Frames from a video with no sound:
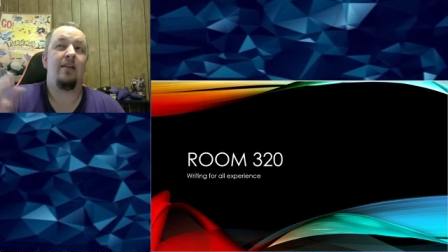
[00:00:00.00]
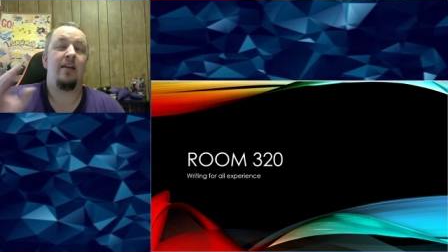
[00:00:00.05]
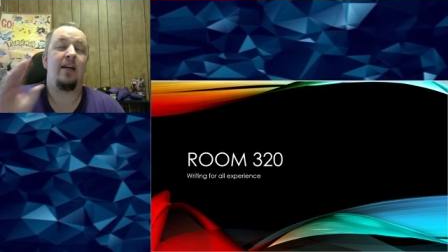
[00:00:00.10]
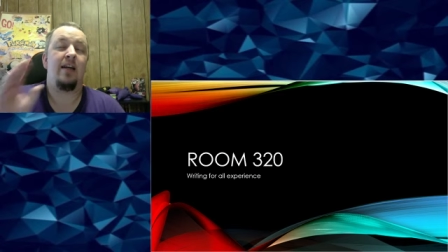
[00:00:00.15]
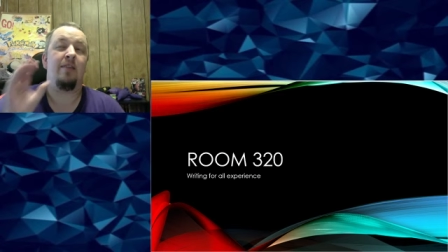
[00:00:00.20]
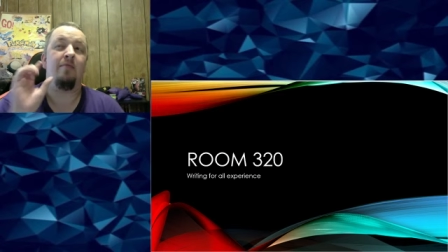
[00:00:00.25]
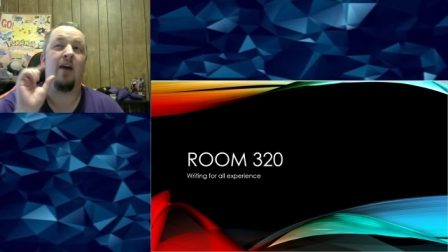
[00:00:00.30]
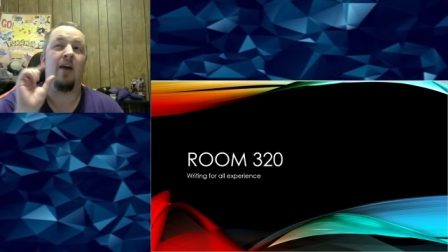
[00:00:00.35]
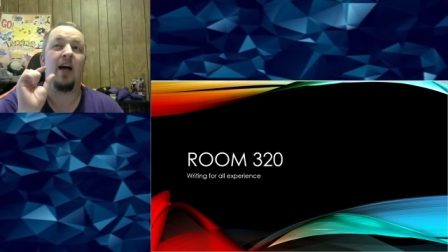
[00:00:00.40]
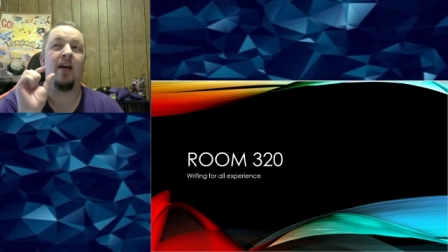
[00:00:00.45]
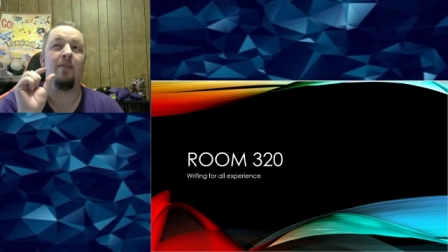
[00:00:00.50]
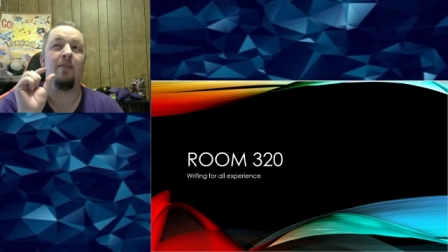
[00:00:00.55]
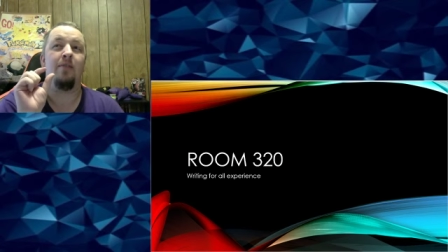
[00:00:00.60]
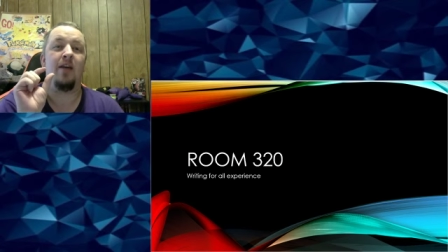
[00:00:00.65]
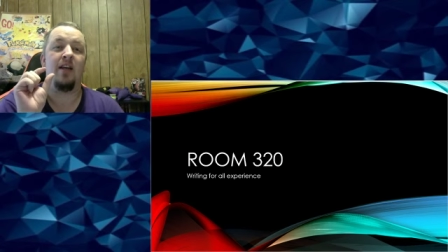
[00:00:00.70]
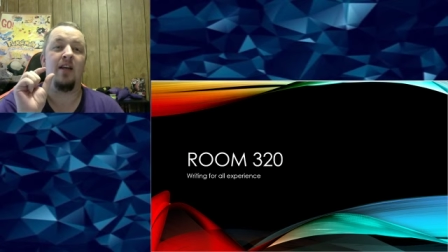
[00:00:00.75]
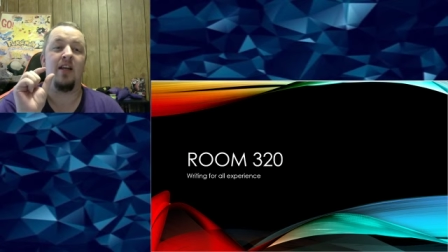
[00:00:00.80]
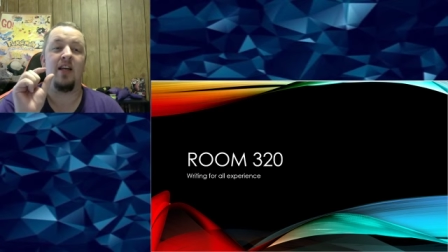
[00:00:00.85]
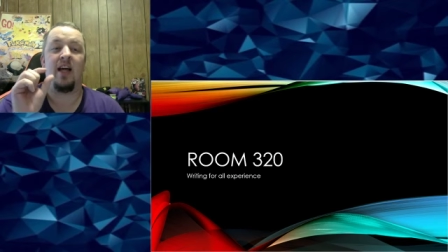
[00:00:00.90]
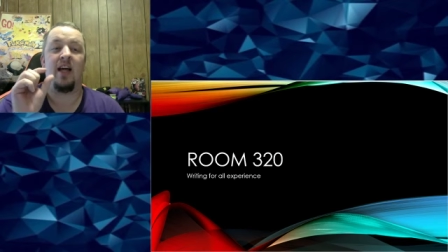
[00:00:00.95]
in my
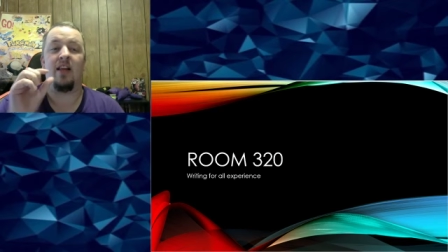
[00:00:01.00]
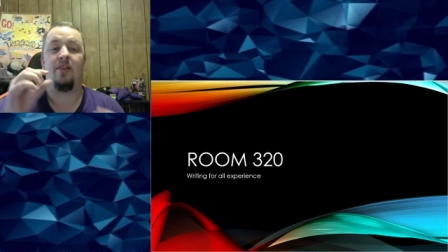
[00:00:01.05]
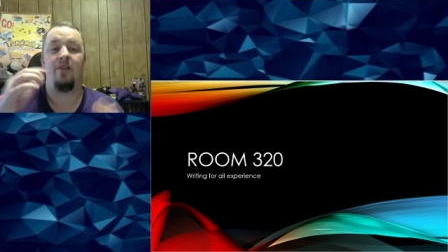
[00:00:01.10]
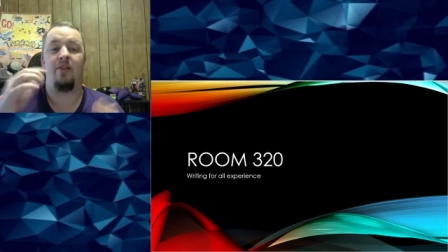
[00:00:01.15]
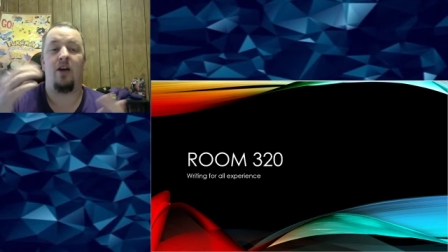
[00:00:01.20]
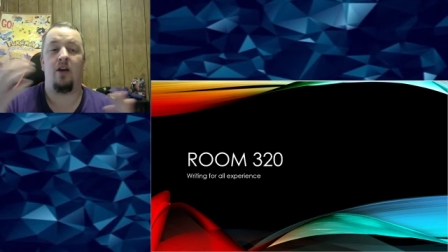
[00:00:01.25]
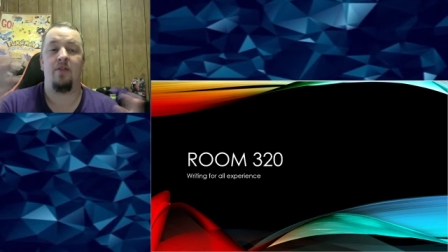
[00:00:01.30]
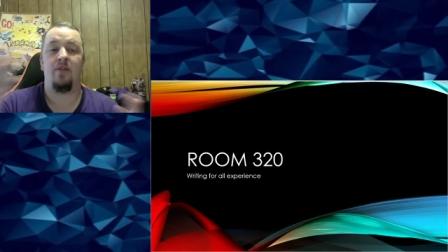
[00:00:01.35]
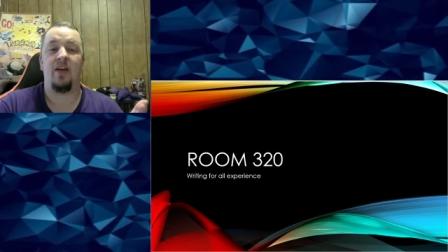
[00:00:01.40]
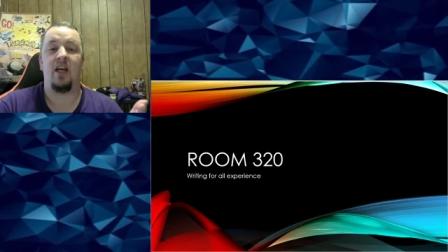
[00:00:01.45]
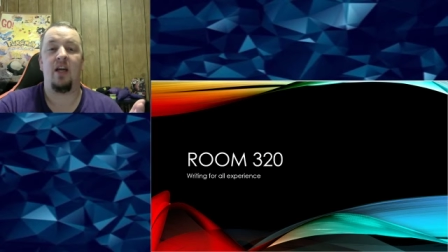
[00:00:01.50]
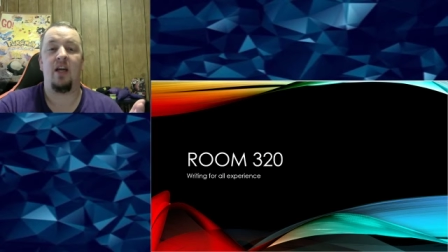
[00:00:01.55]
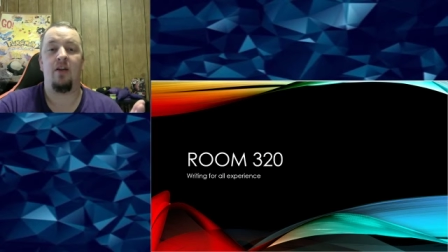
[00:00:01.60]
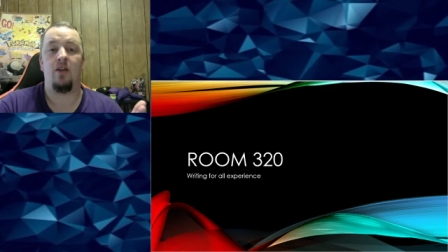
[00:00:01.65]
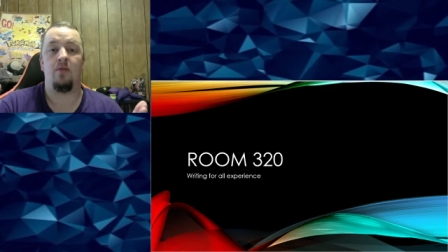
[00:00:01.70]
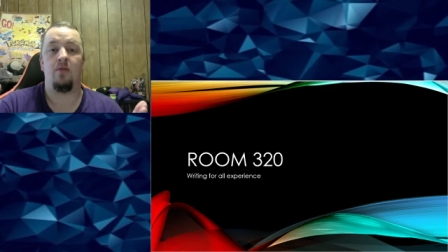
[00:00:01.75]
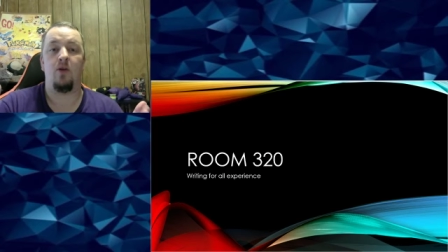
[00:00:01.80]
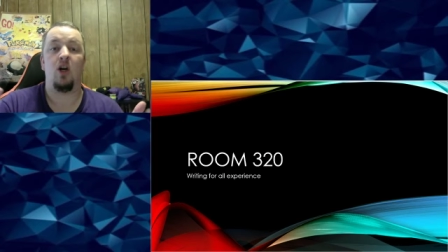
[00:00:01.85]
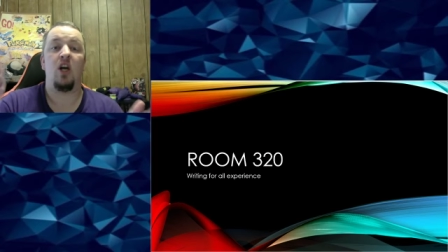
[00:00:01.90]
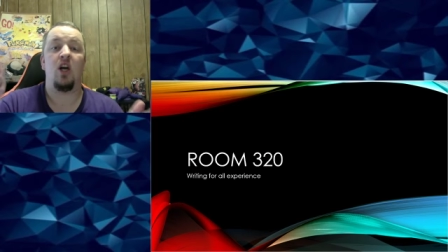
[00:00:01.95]
opinion, at the very beginning of
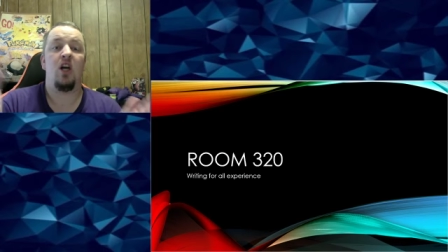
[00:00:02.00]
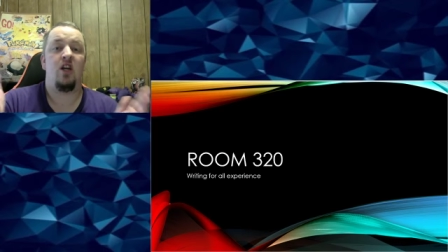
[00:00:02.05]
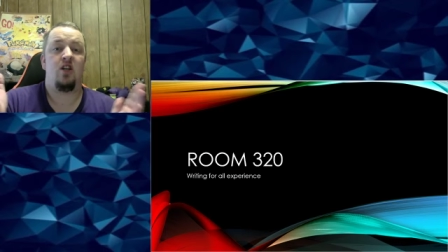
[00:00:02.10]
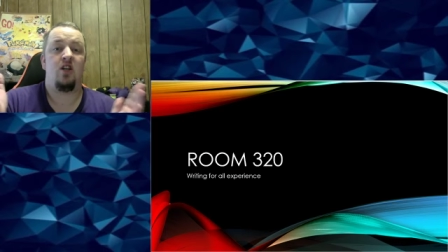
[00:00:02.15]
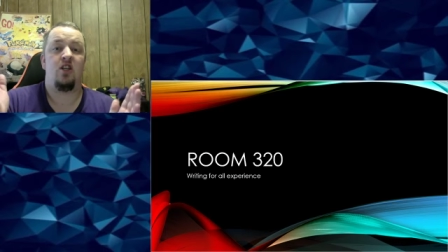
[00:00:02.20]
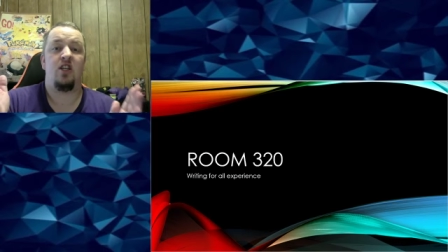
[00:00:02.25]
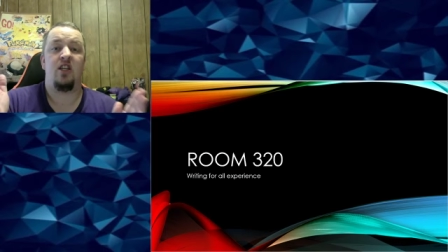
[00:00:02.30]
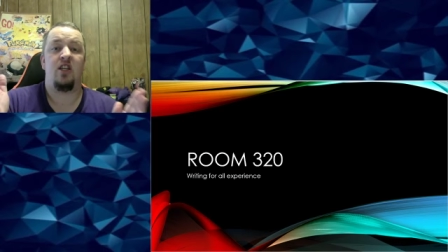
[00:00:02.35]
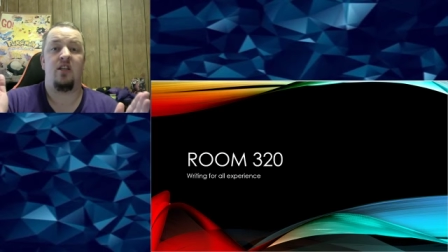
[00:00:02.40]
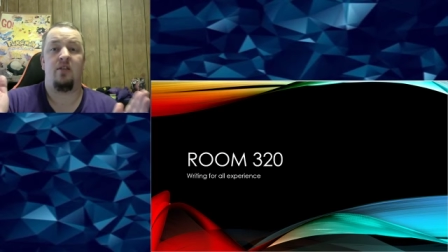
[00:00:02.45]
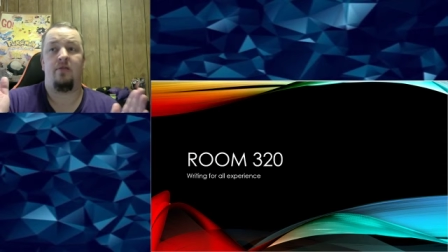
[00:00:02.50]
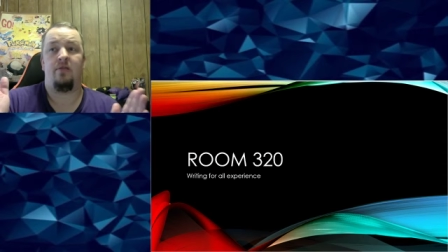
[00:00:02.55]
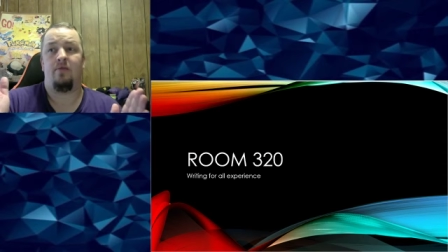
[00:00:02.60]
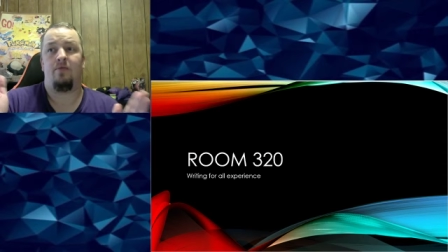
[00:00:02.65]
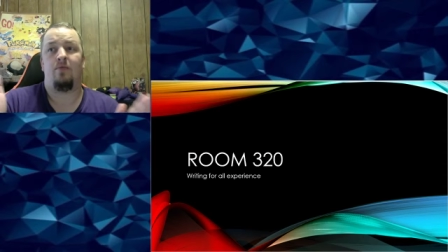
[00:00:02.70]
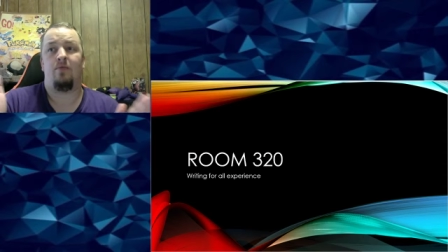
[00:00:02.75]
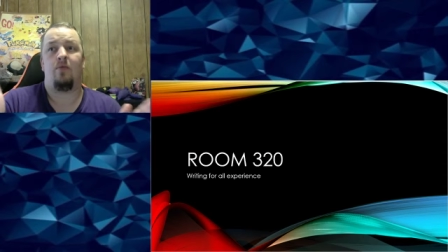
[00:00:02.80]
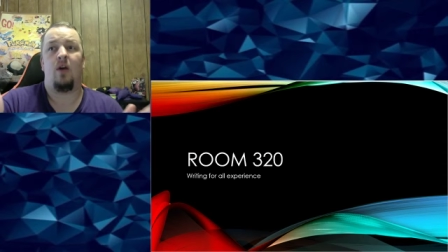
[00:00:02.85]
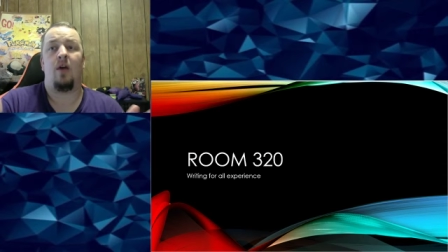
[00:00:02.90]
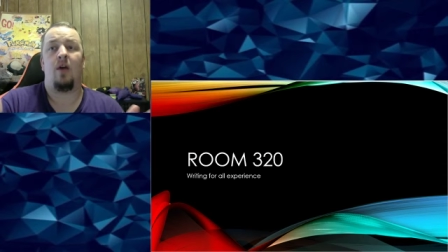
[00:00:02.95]
the book, she's
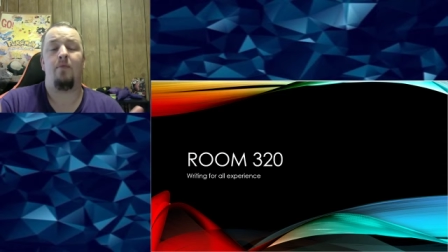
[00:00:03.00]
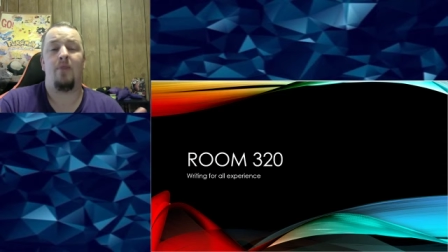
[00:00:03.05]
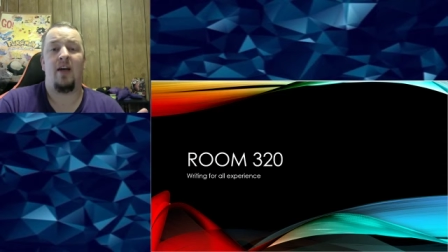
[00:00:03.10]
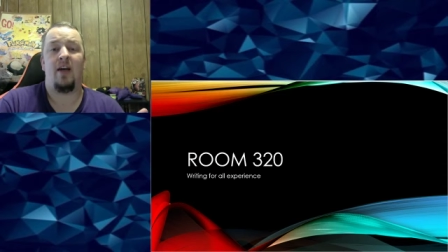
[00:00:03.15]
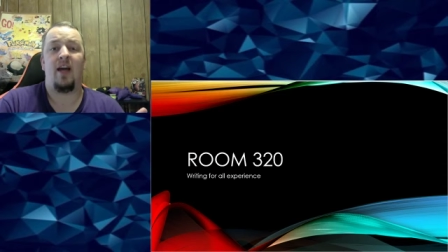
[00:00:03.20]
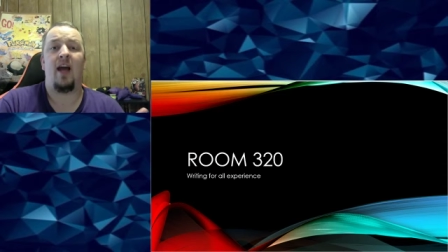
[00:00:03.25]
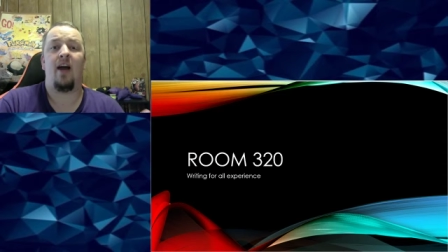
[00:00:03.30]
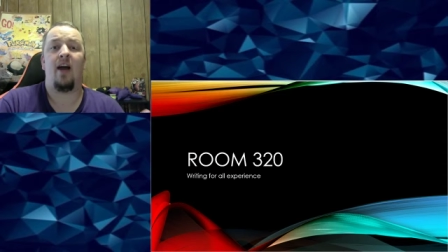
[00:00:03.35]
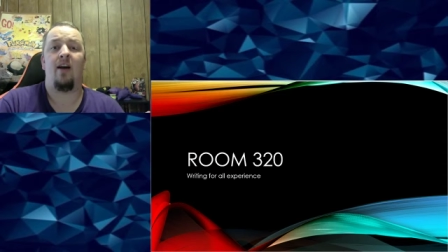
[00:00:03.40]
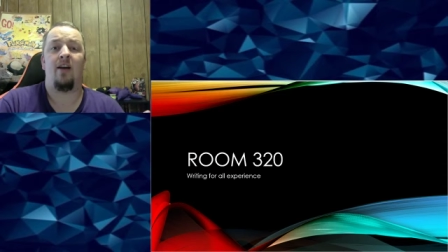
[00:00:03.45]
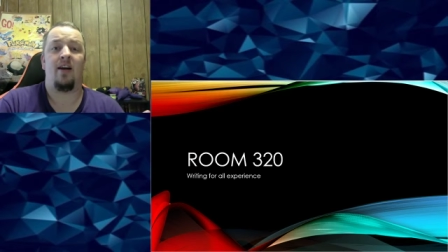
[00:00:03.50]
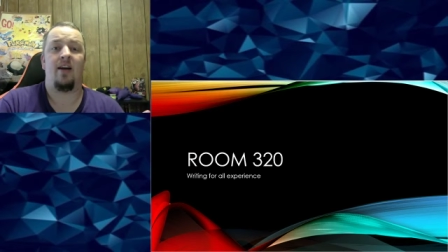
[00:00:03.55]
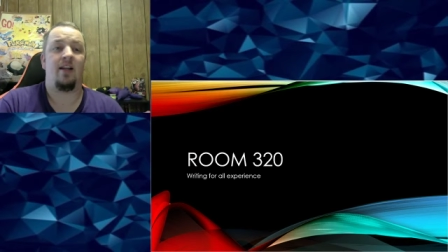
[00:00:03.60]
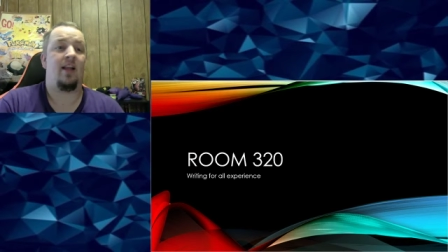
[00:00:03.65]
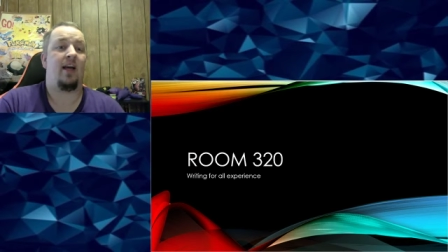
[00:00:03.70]
a bit arrogant.